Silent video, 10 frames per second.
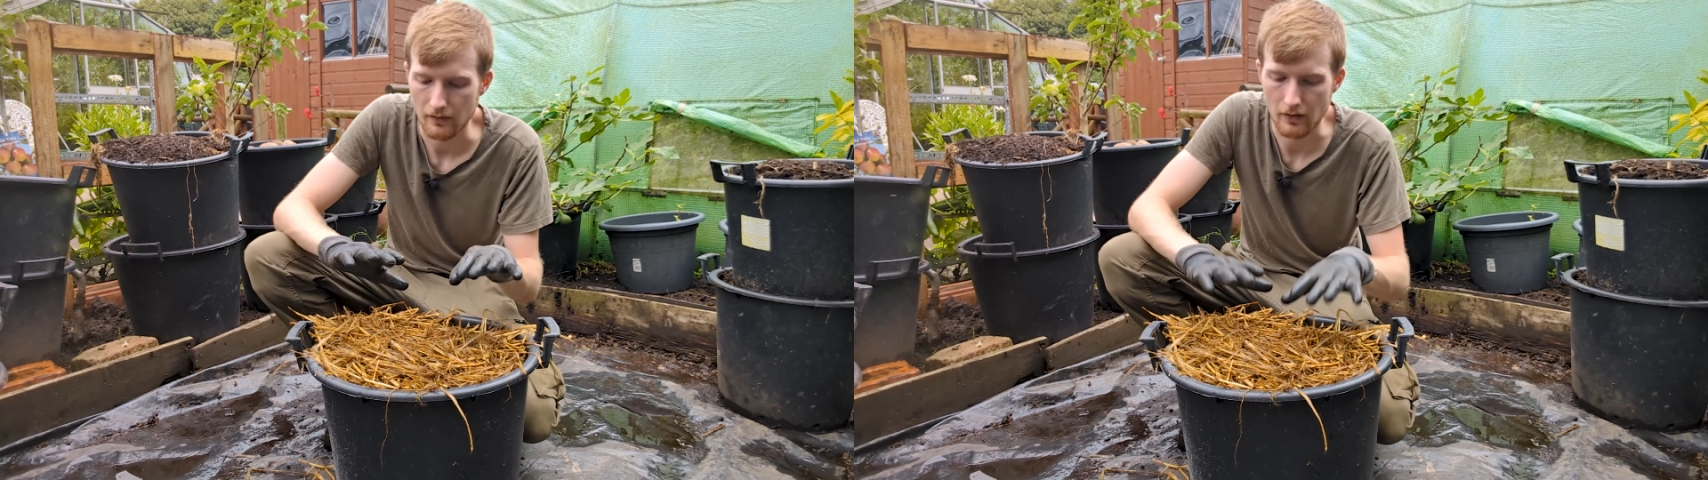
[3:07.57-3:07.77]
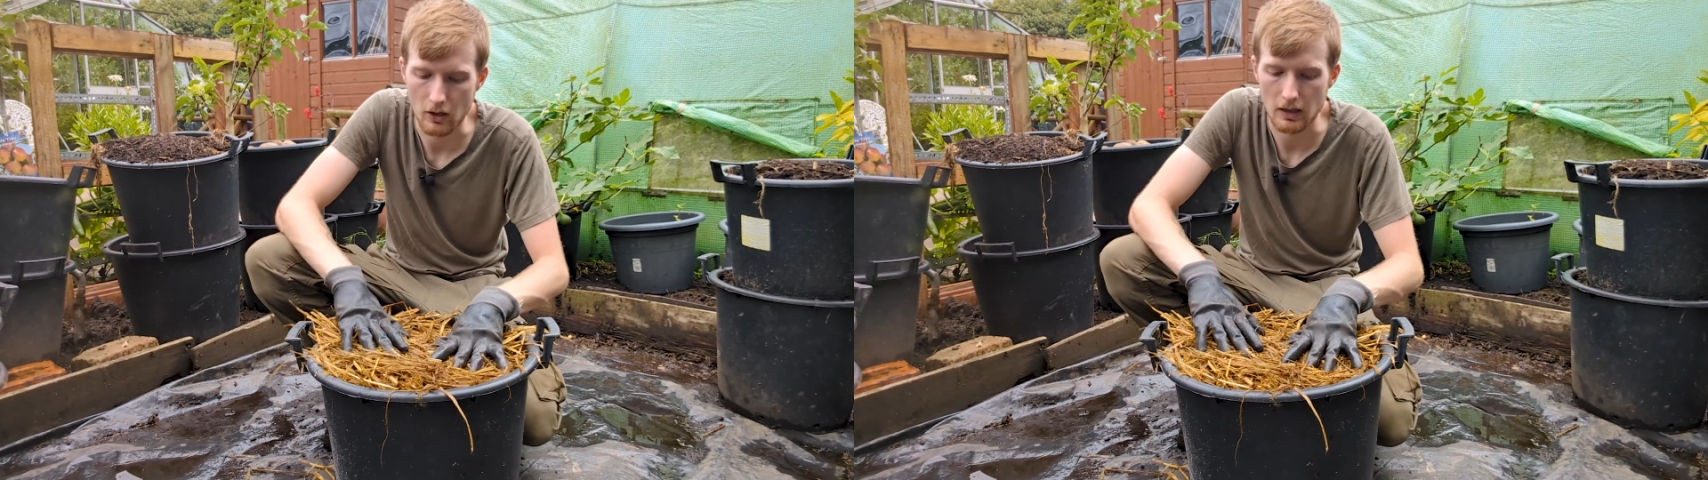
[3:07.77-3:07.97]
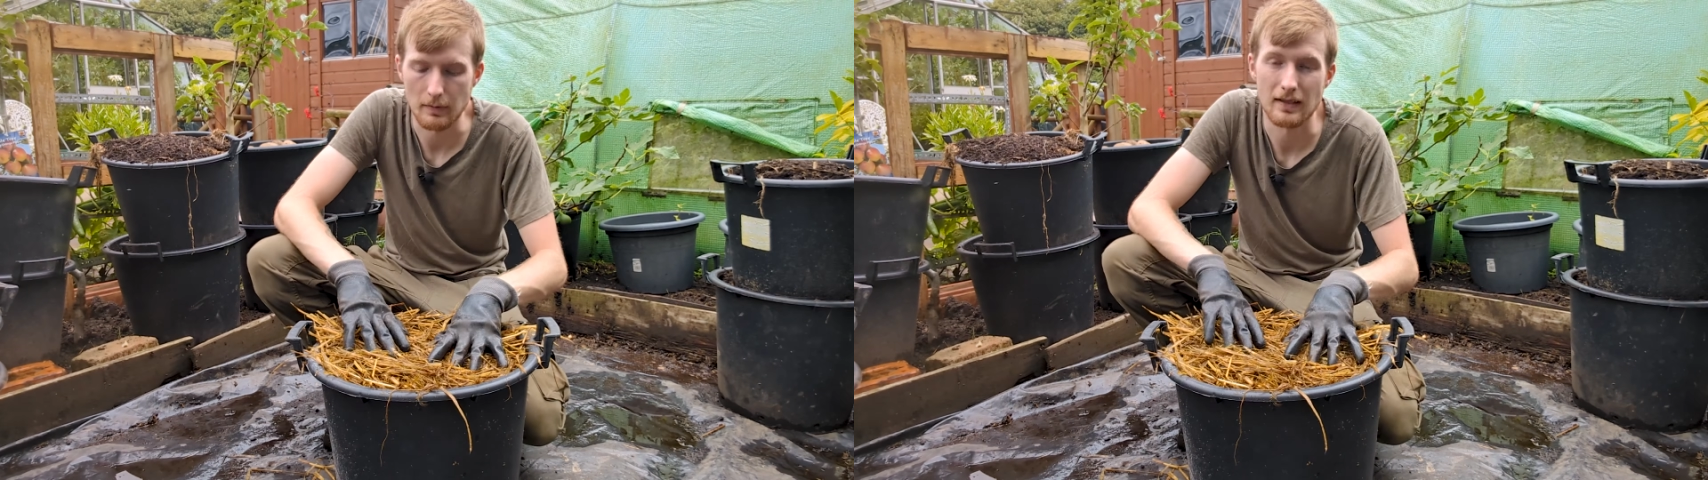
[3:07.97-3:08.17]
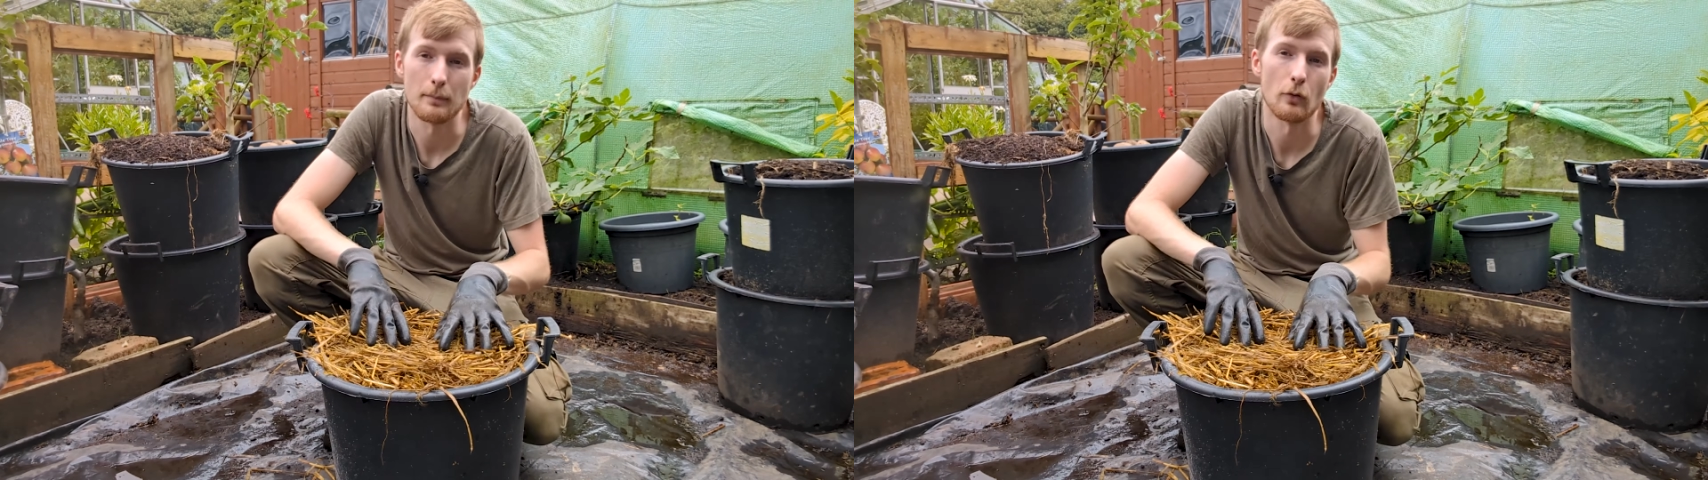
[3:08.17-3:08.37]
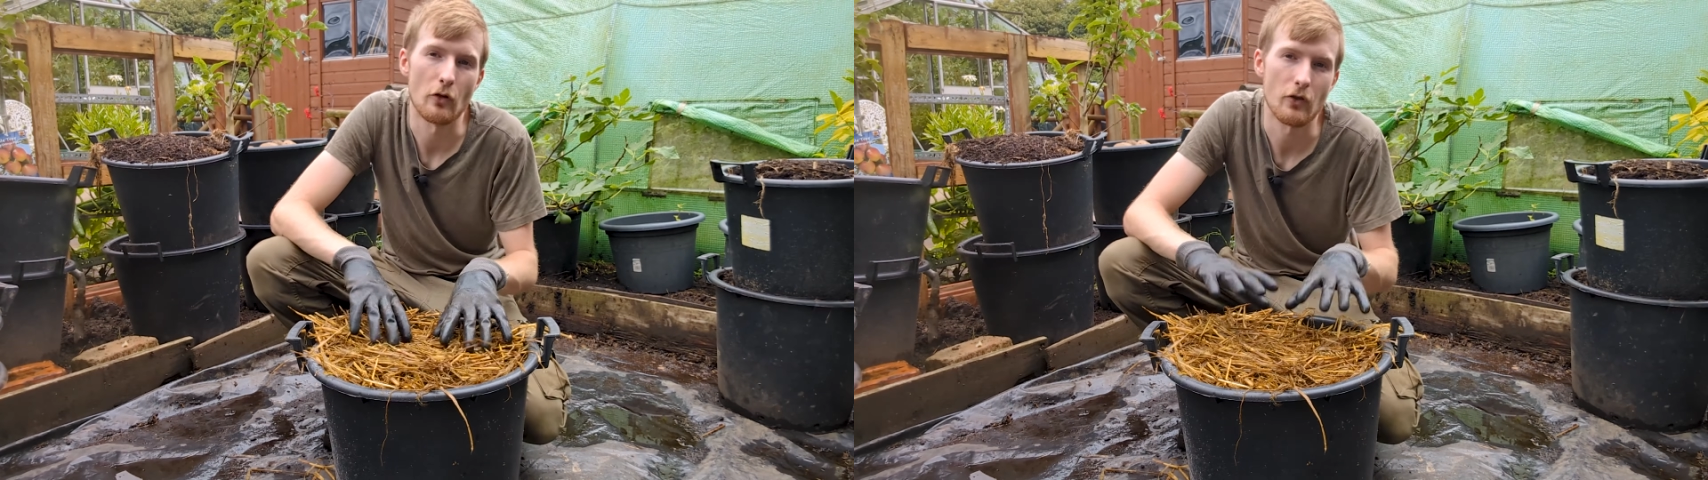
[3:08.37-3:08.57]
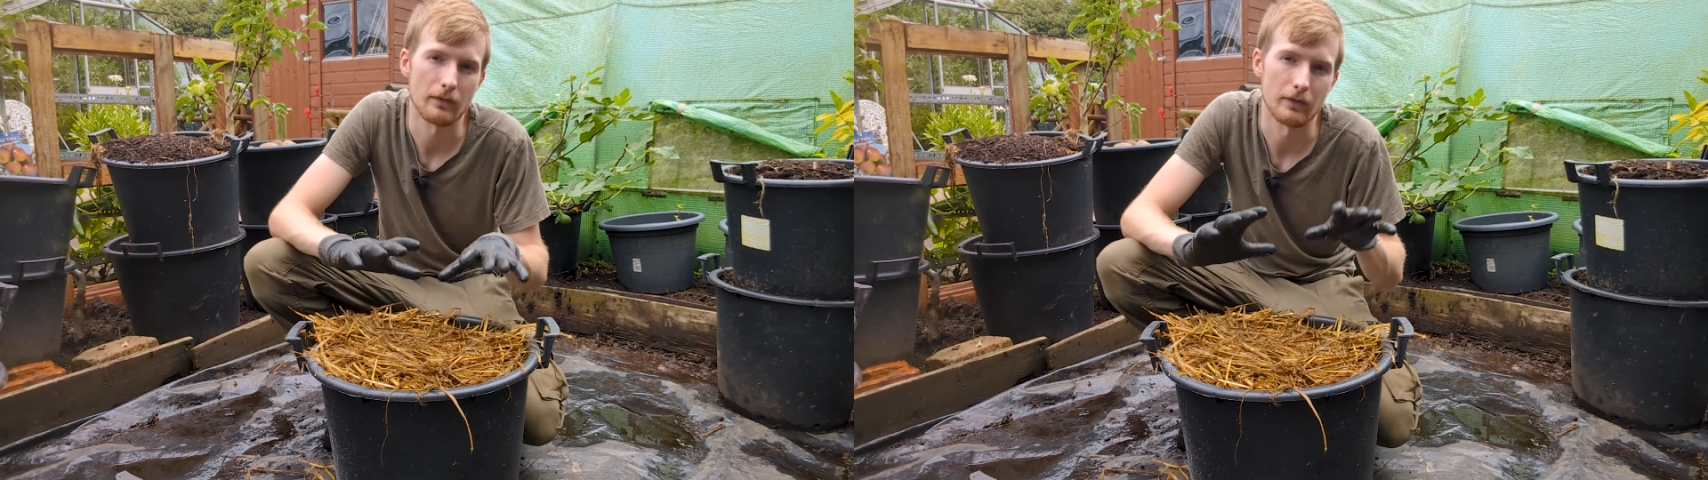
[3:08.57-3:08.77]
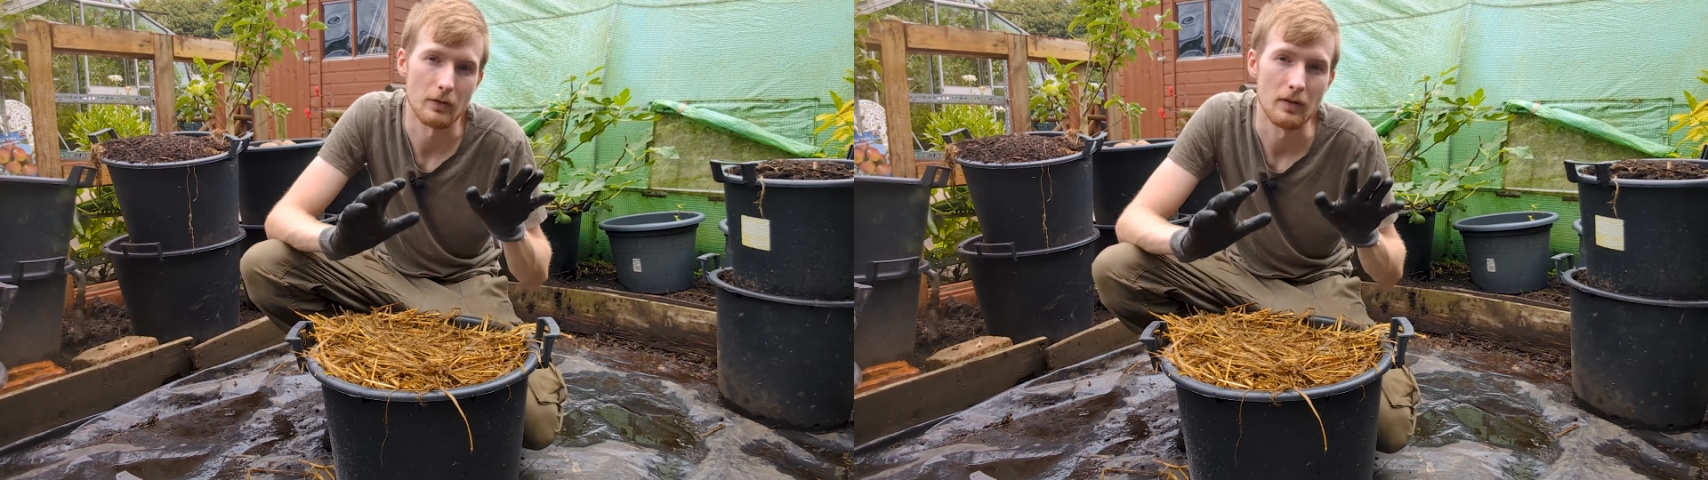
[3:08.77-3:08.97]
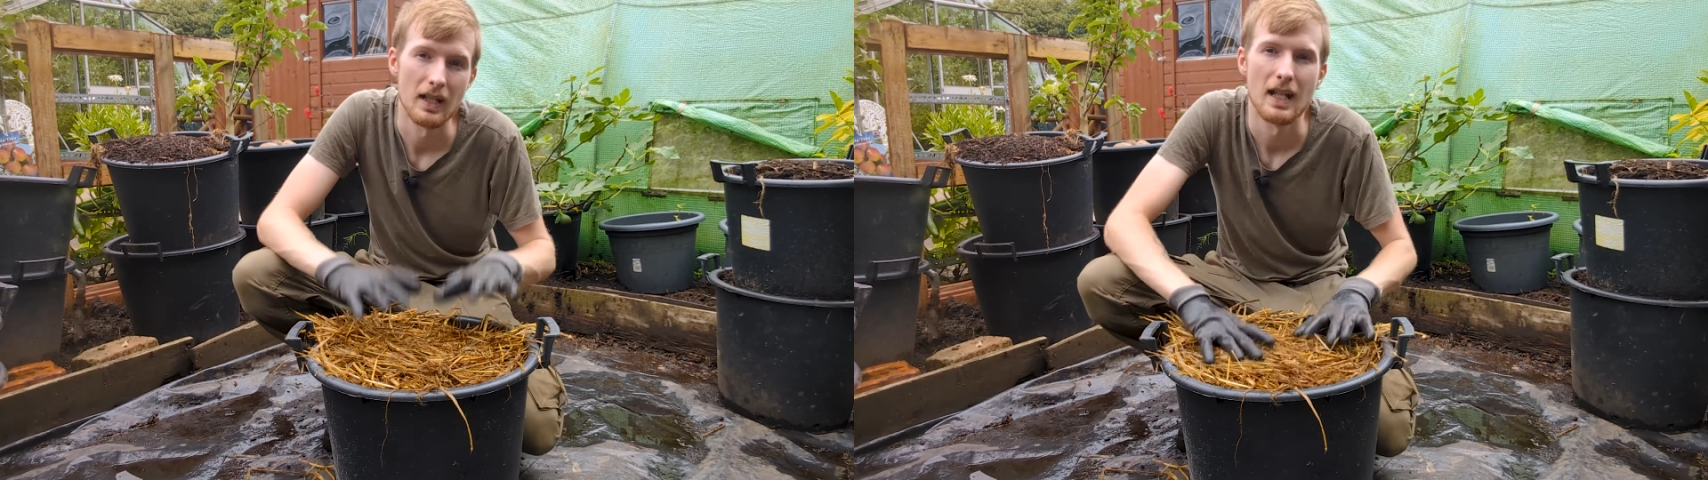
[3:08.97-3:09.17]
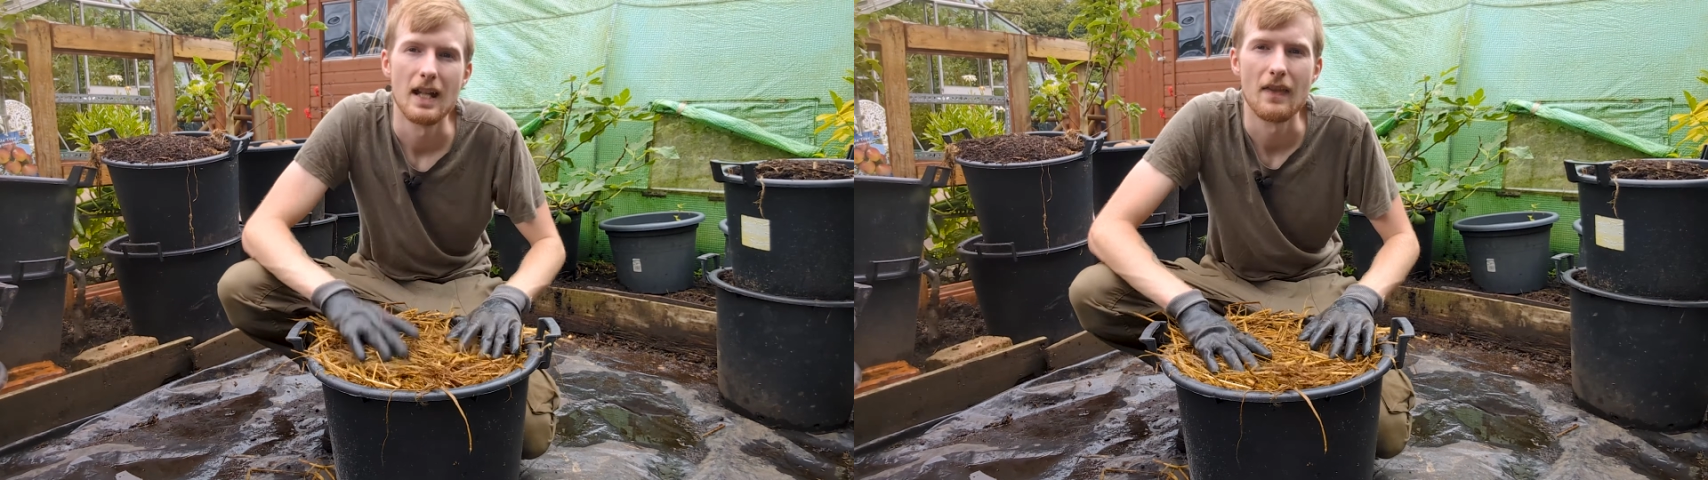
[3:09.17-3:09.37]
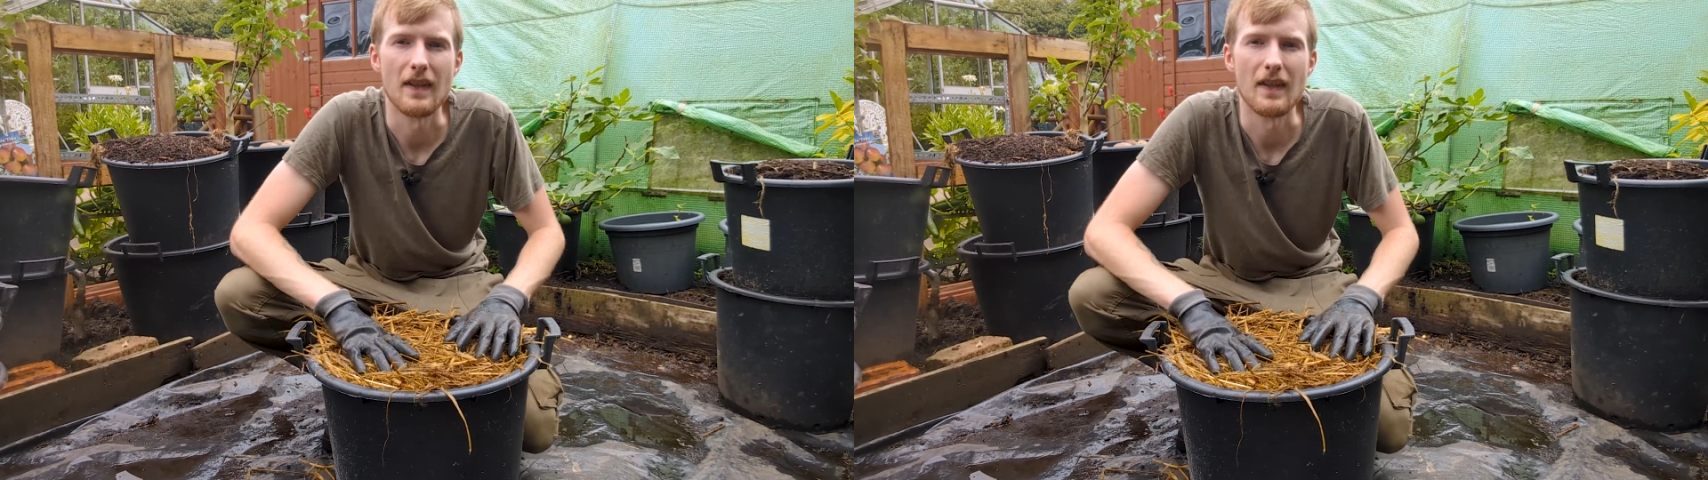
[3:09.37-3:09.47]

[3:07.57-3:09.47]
They're not going to be able to push through